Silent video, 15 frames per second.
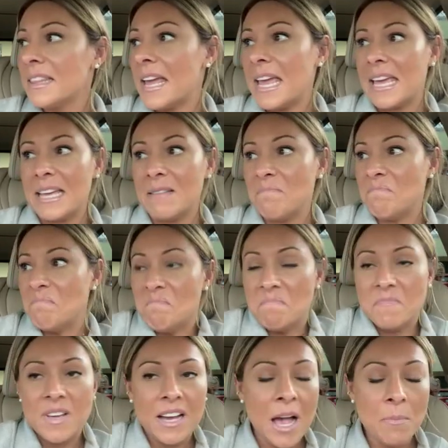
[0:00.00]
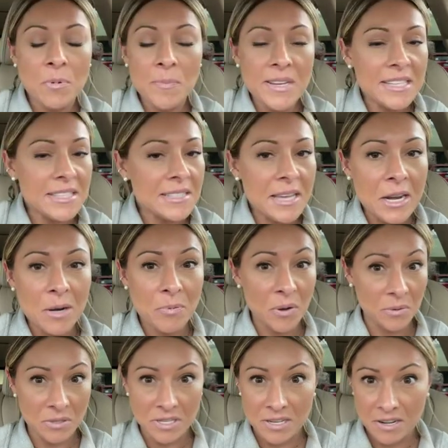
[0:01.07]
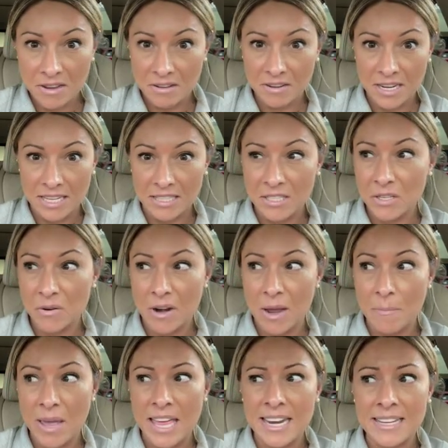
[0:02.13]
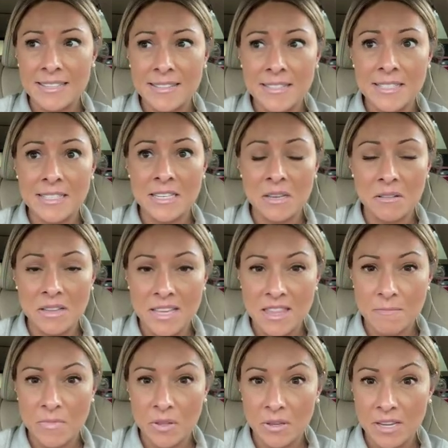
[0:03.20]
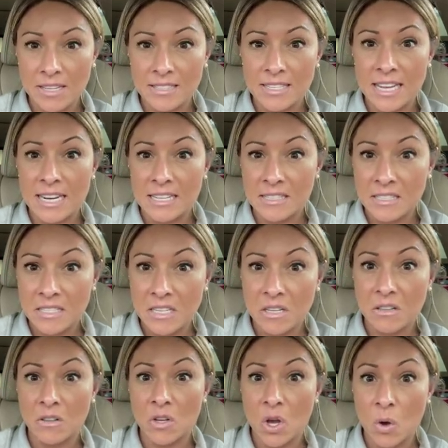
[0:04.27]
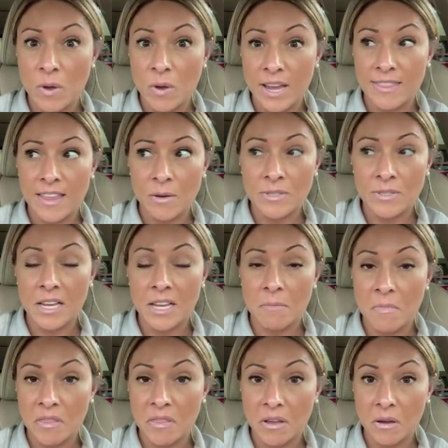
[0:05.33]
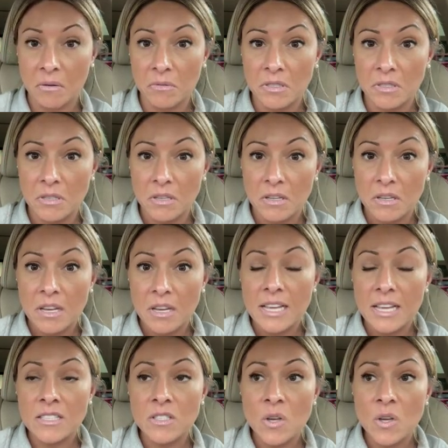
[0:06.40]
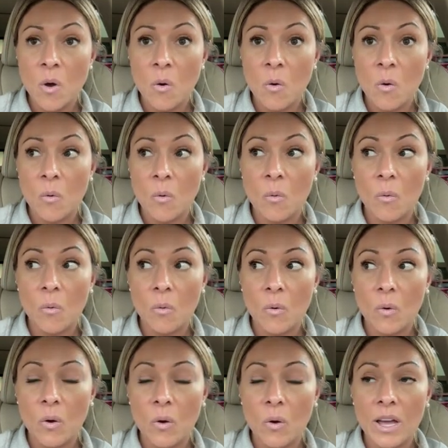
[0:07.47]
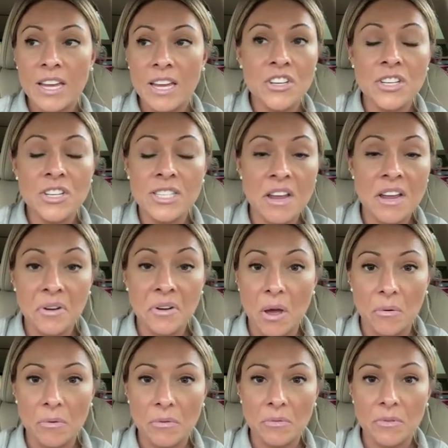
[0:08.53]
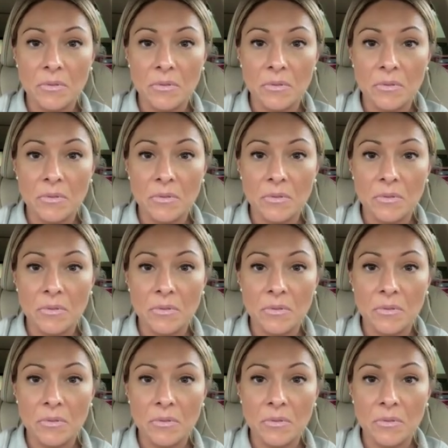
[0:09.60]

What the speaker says: Like, a couple minutes later, posted it on Instagram, and it's still in the millions, and it's still going, and that was like a month ago. And so you just never know.